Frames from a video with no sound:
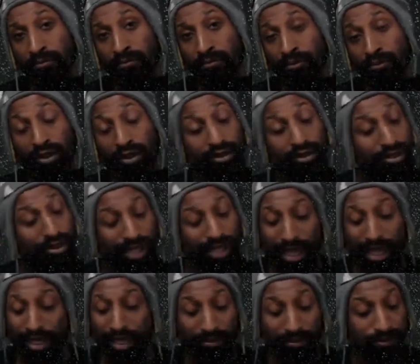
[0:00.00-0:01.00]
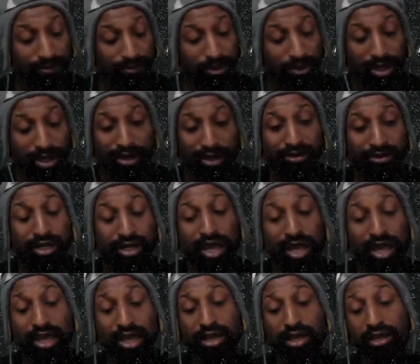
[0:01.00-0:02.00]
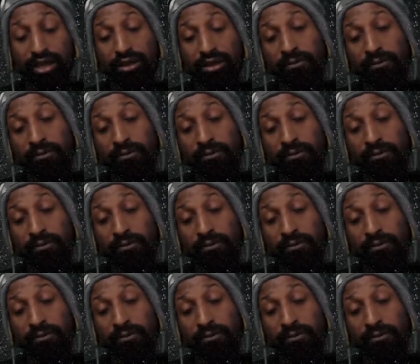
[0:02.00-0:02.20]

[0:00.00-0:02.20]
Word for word: And you can sign up for it every day.